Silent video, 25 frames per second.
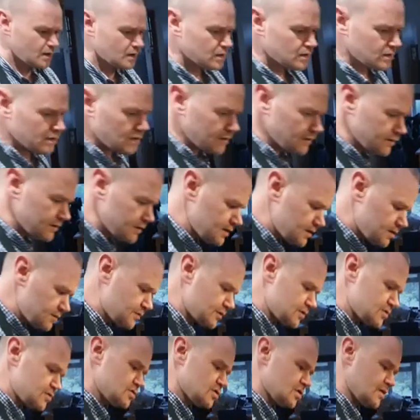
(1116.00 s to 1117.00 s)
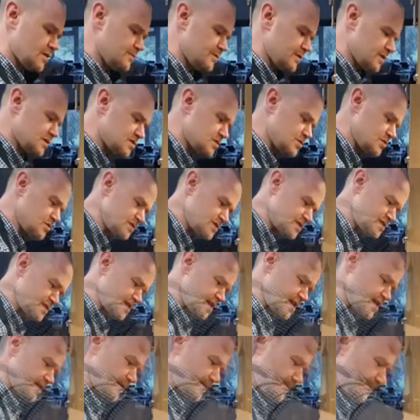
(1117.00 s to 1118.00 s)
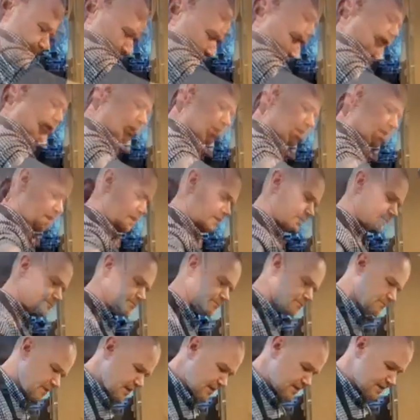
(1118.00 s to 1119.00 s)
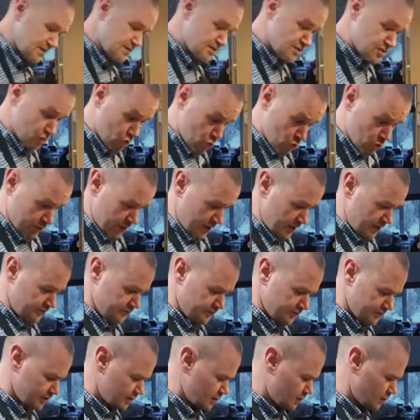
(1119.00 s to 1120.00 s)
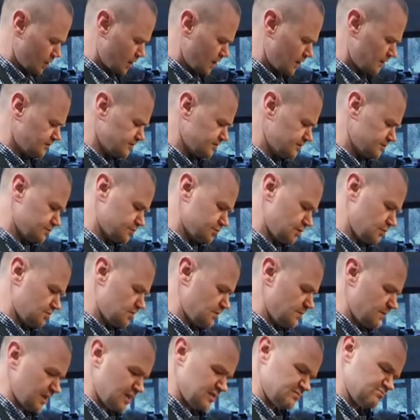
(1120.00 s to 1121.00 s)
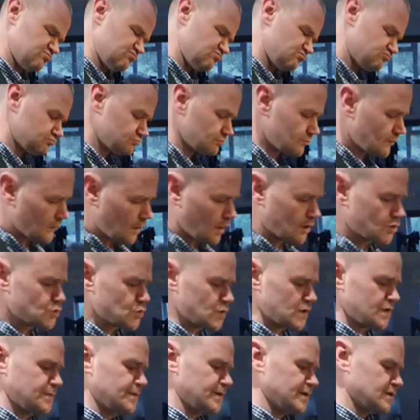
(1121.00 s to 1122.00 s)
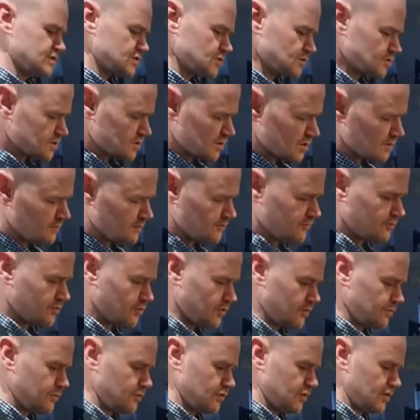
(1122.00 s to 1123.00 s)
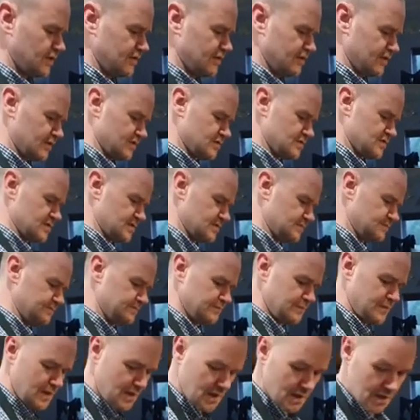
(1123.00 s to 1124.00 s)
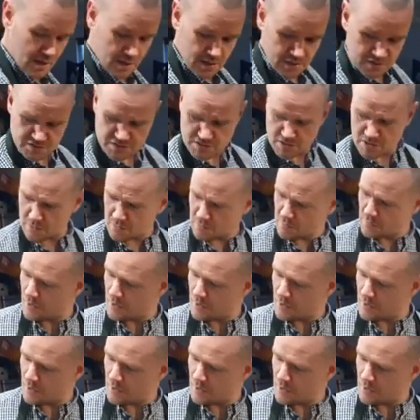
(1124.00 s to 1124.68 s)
Right, now I'm going to try and mix all this together. Okay, that needs to cook now for a little while, probably about 20 minutes or so before I put anything else in. So